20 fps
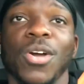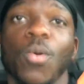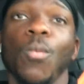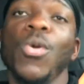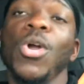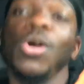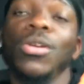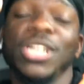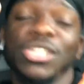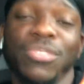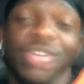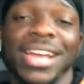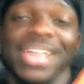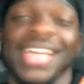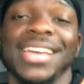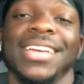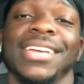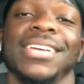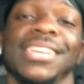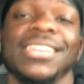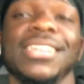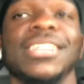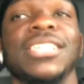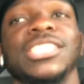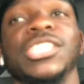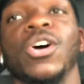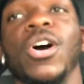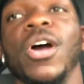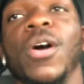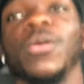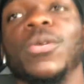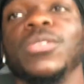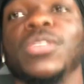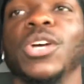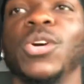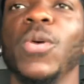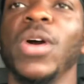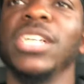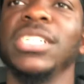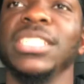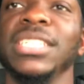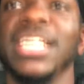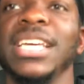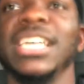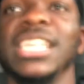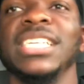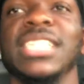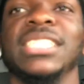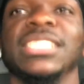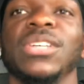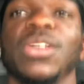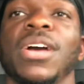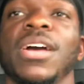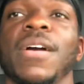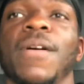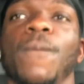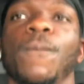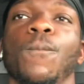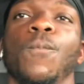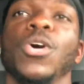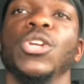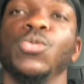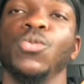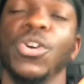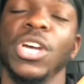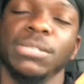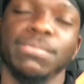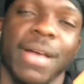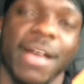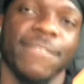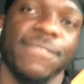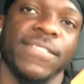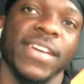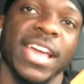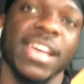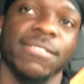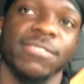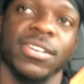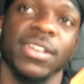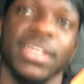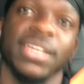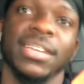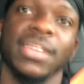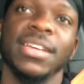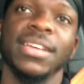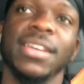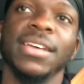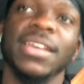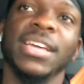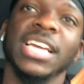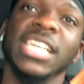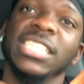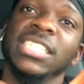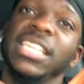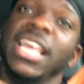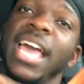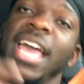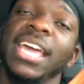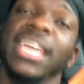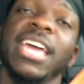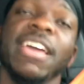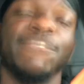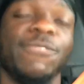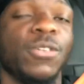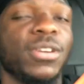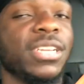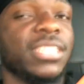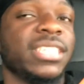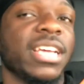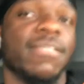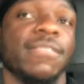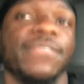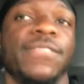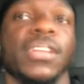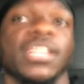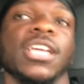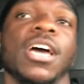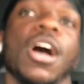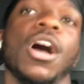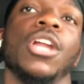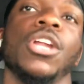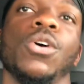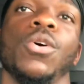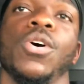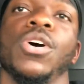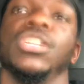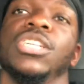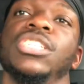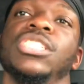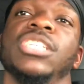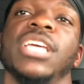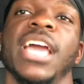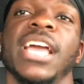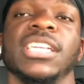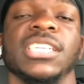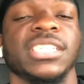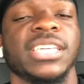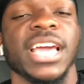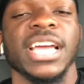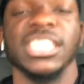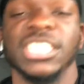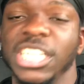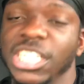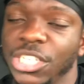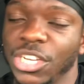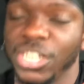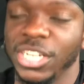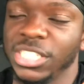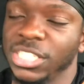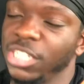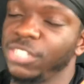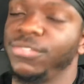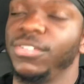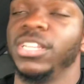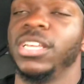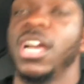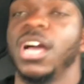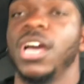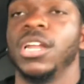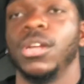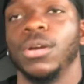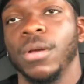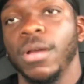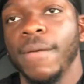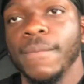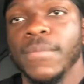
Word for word: we on this right here. So the question is, which one's my favorite? Is it the A K forty-seven fully auto or the H and K G thirty-six fully auto?